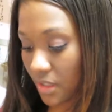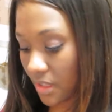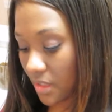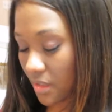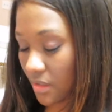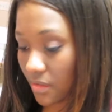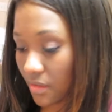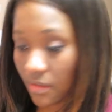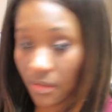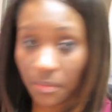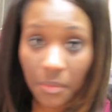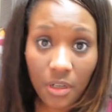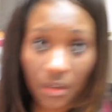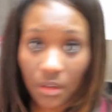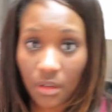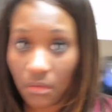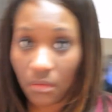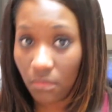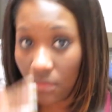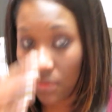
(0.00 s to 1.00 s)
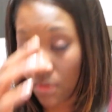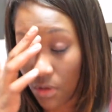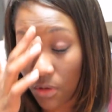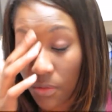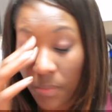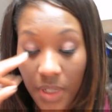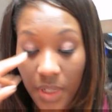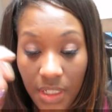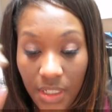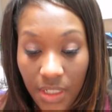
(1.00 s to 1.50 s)
this tomorrow. No
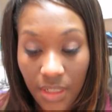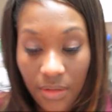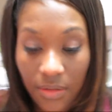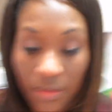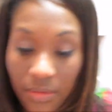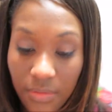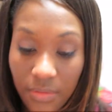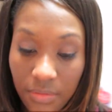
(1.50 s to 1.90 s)
big deal.